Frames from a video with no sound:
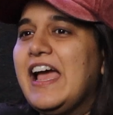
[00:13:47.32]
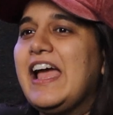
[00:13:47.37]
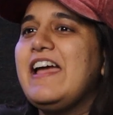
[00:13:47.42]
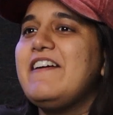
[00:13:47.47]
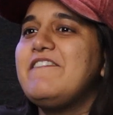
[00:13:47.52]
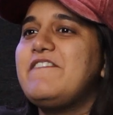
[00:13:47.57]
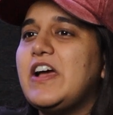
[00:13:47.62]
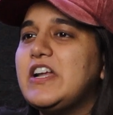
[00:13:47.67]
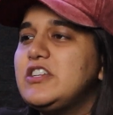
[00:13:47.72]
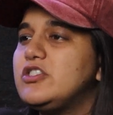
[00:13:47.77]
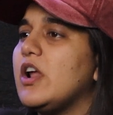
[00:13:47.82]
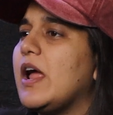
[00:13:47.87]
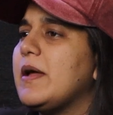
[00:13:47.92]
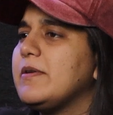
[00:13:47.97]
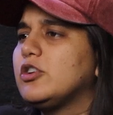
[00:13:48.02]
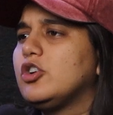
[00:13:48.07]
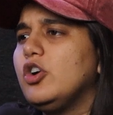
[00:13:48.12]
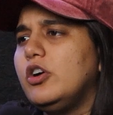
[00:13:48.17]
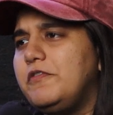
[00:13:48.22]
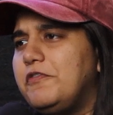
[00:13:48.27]
Eventually,
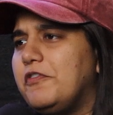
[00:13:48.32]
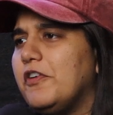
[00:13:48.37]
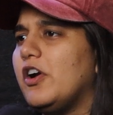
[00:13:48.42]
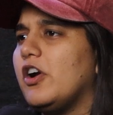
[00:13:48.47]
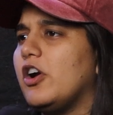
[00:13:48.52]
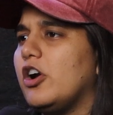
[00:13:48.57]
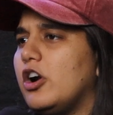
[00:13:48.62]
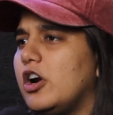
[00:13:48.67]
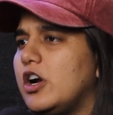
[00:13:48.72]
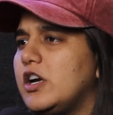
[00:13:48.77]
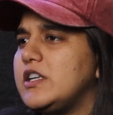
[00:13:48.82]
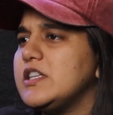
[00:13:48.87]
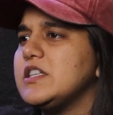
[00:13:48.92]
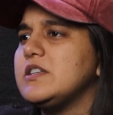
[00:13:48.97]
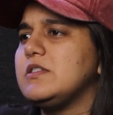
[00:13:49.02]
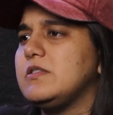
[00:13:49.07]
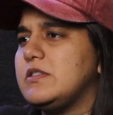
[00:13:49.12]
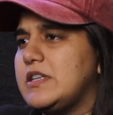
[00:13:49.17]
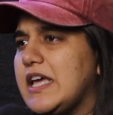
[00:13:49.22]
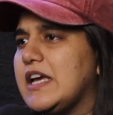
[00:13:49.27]
and good for her to
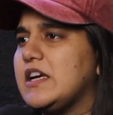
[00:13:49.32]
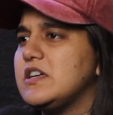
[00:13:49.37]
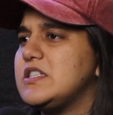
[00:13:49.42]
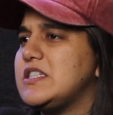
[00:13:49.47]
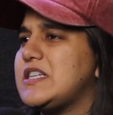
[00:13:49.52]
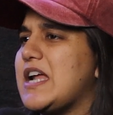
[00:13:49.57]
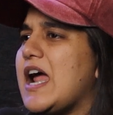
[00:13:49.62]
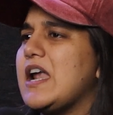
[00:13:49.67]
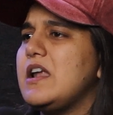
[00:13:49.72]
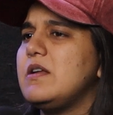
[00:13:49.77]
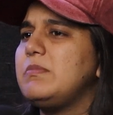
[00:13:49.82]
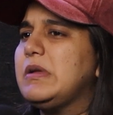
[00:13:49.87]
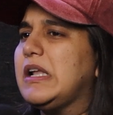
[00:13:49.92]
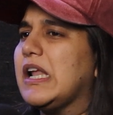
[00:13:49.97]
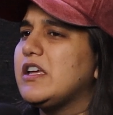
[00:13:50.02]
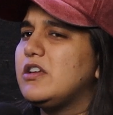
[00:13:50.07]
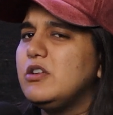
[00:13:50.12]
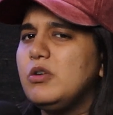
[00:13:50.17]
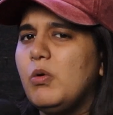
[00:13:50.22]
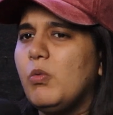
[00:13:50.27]
take a stand and be
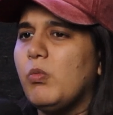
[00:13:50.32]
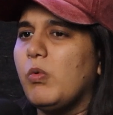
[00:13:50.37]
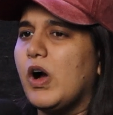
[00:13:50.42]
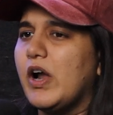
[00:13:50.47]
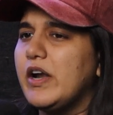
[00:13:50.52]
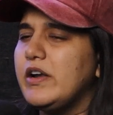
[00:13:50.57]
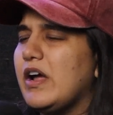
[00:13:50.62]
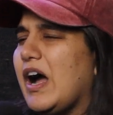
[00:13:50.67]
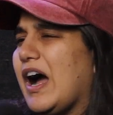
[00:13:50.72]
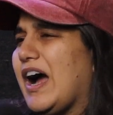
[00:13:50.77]
like, you know what?